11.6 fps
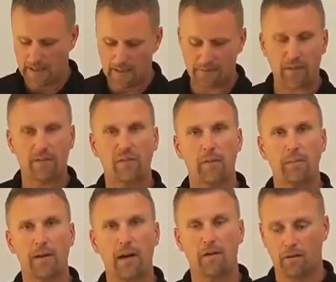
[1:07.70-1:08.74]
If I flip
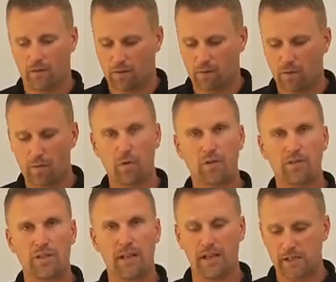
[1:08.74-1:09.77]
it out one more
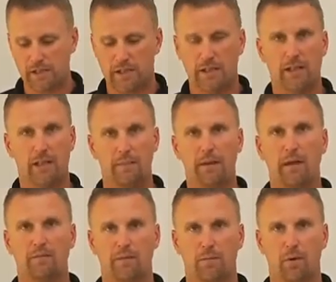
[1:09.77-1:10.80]
stage, it
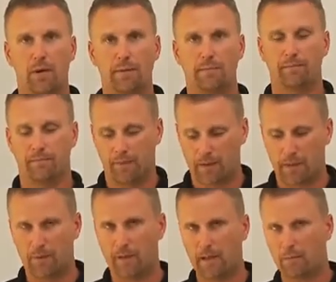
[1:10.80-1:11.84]
becomes a point.
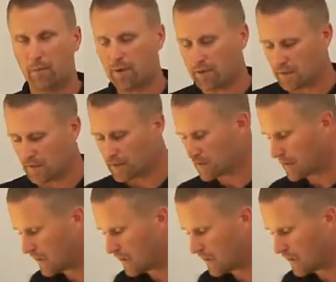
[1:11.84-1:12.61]
What that point does